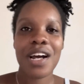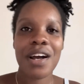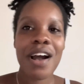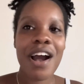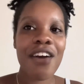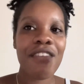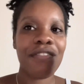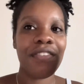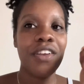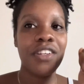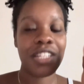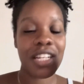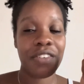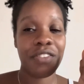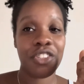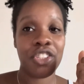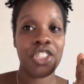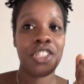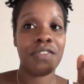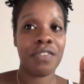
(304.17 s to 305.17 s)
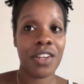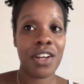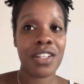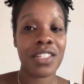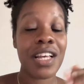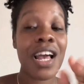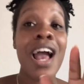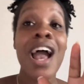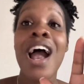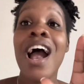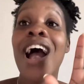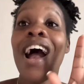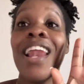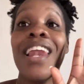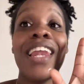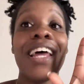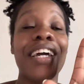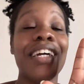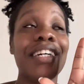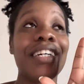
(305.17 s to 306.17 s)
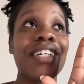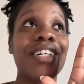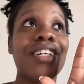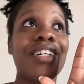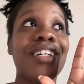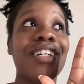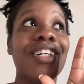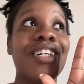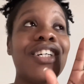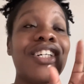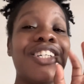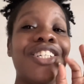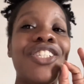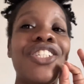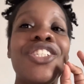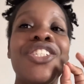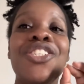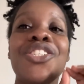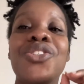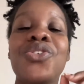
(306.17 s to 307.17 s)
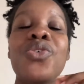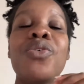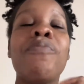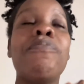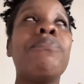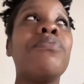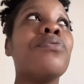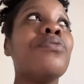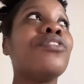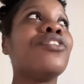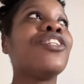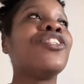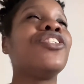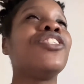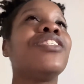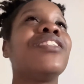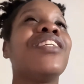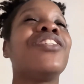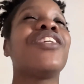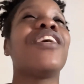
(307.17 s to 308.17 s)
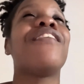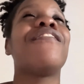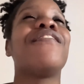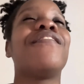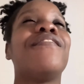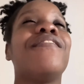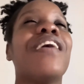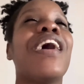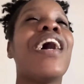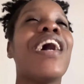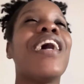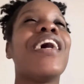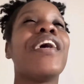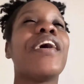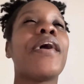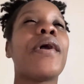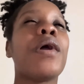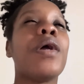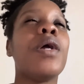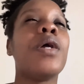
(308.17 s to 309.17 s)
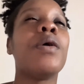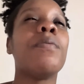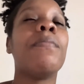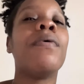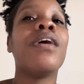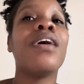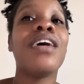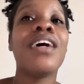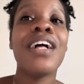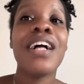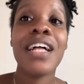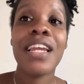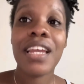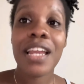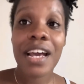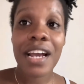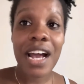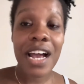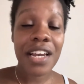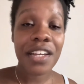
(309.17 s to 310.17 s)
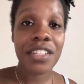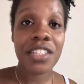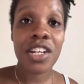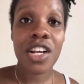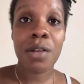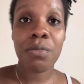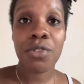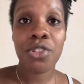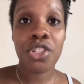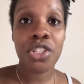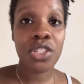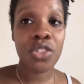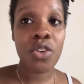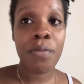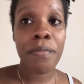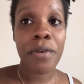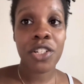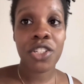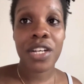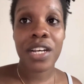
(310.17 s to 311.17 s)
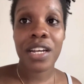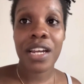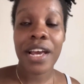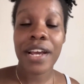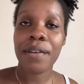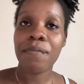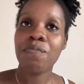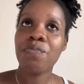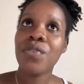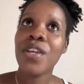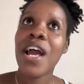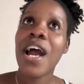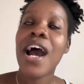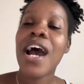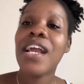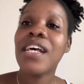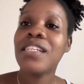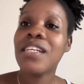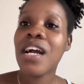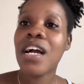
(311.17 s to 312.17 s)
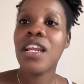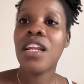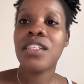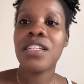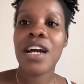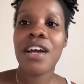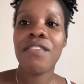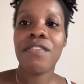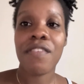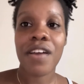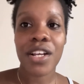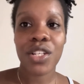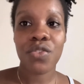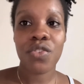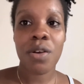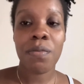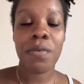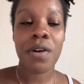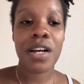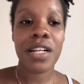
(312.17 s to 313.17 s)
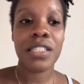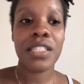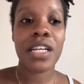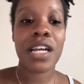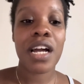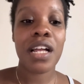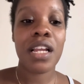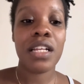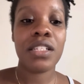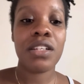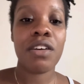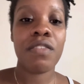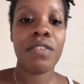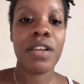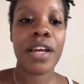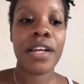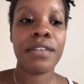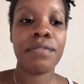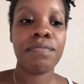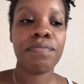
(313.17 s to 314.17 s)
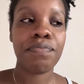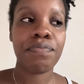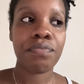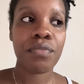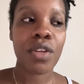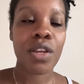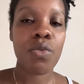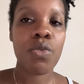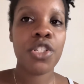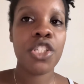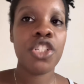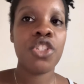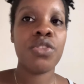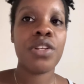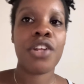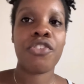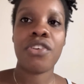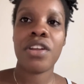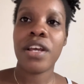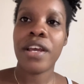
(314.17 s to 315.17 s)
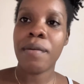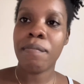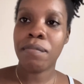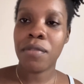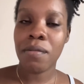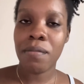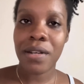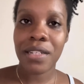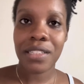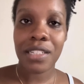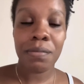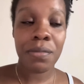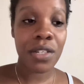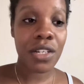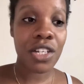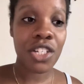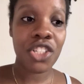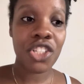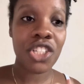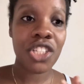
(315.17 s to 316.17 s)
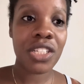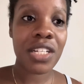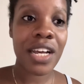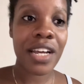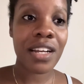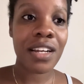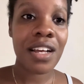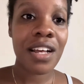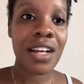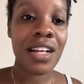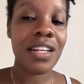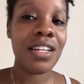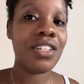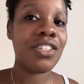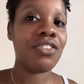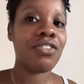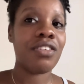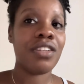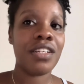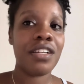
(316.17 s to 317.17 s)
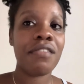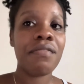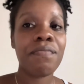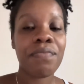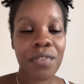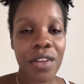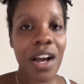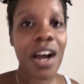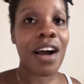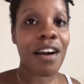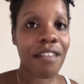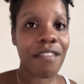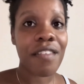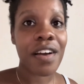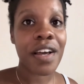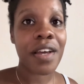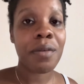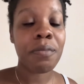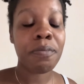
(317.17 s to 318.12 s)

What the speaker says: have vlogs like she vlogs. Like she's so bougie, she's such a vibe. Like I just look up to she so much, and like I just take a lot of advice from her and take a lot of like what she doing and try to implement it, because she's like literally a vibe.